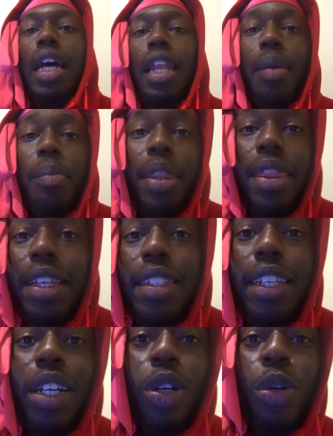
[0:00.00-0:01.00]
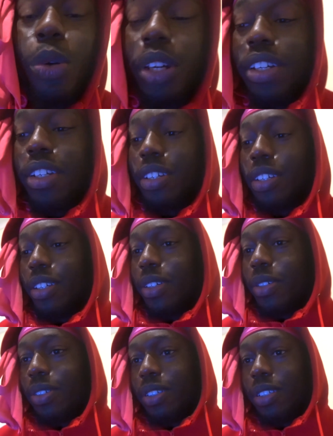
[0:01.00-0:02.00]
I like my things done quick, you
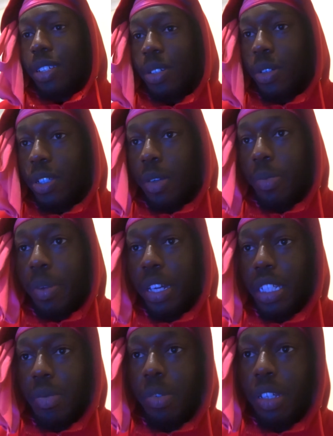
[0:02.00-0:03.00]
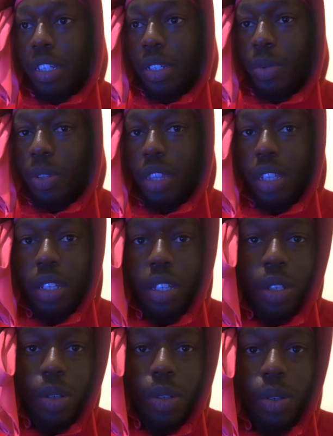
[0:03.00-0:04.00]
know. No one's got back to me yet with
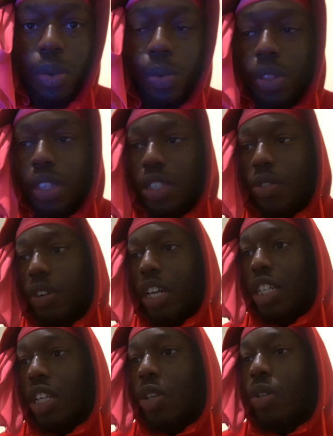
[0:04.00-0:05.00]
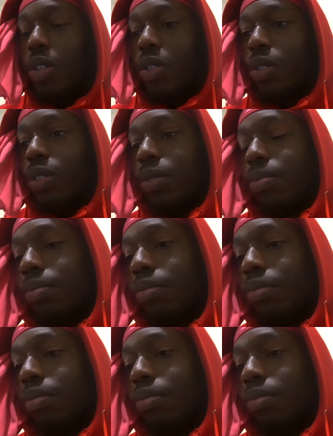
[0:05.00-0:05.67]
the with the scratch logos.